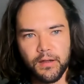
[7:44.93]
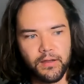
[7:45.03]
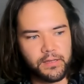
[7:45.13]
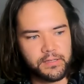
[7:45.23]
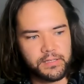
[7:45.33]

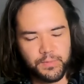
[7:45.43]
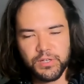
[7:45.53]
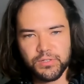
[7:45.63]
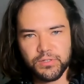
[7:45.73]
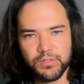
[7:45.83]

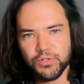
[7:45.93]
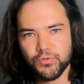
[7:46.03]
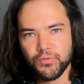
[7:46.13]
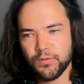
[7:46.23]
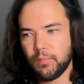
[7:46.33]
especially the
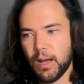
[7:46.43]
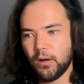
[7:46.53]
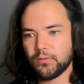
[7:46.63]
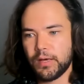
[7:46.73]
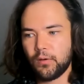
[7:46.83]
truth
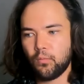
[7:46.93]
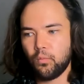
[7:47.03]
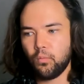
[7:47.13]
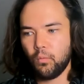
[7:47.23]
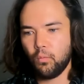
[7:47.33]
about like
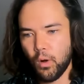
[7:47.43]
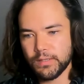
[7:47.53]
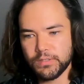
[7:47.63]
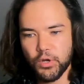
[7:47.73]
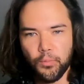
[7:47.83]

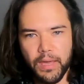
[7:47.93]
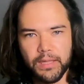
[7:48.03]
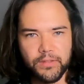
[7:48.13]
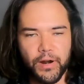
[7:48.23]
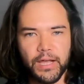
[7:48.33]
what domain
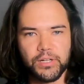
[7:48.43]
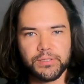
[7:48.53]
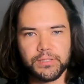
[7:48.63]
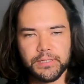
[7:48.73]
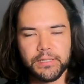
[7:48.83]
they're
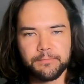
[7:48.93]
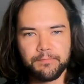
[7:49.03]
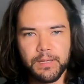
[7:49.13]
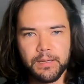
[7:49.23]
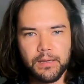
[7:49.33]
actually in.
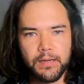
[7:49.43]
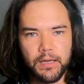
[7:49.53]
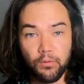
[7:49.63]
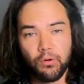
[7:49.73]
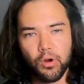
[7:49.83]

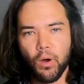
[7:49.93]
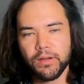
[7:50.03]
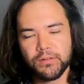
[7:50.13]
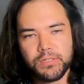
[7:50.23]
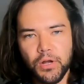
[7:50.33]
It
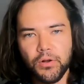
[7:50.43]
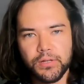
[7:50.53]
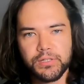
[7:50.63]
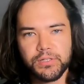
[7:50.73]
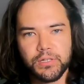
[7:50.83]
requires
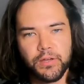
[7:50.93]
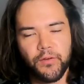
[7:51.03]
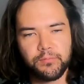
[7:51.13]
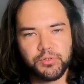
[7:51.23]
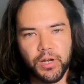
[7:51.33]
courage, if
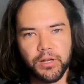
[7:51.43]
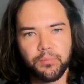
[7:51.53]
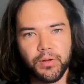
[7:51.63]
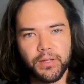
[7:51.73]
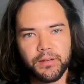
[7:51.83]
I'm trying to
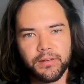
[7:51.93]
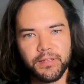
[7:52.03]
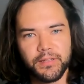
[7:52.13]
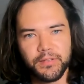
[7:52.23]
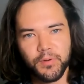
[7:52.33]
put it
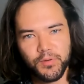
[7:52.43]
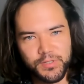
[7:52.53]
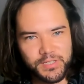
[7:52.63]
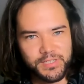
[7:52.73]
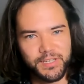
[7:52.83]
in the most
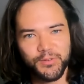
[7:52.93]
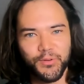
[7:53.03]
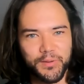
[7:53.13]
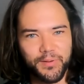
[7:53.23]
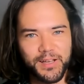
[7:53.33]
succinct
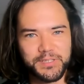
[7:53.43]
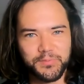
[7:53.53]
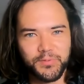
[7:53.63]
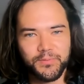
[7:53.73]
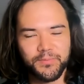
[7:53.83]
way
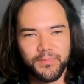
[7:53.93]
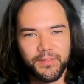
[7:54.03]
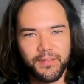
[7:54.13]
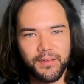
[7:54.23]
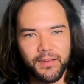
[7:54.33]
possible.
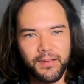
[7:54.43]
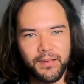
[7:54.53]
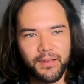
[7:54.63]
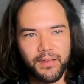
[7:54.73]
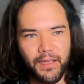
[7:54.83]

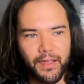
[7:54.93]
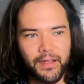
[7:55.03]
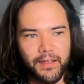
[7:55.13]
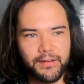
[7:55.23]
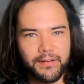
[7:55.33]

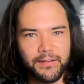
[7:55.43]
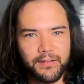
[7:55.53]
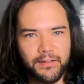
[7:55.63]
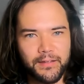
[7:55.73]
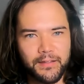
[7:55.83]
And
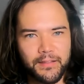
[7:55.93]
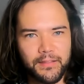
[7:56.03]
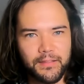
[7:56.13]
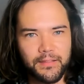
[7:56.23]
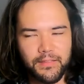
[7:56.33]

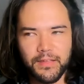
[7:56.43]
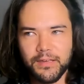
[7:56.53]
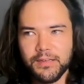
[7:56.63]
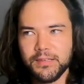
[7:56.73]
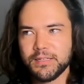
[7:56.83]
the thing
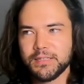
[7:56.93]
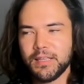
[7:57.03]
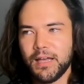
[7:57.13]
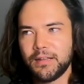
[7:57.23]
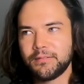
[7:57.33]
is, is
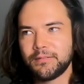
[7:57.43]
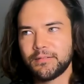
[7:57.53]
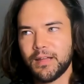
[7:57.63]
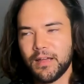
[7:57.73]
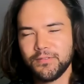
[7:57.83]
that
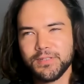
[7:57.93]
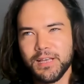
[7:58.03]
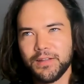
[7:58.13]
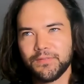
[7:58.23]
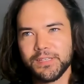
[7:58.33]
I know it's
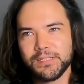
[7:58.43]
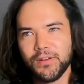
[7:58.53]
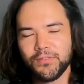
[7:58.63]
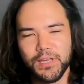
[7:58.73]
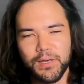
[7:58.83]
kind of a
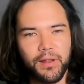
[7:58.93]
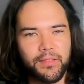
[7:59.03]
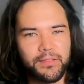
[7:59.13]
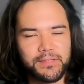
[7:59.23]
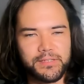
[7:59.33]
stereotype, but I
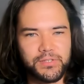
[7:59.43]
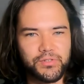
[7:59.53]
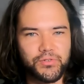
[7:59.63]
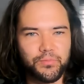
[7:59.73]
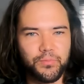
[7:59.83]
think this is
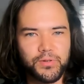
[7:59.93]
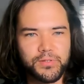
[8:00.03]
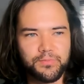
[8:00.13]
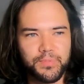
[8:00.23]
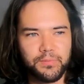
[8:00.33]
true.
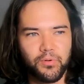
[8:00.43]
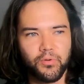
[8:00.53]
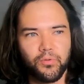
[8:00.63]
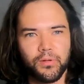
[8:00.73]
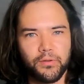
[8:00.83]
Most people who
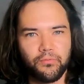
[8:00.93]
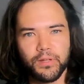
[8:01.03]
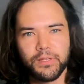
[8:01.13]
are like really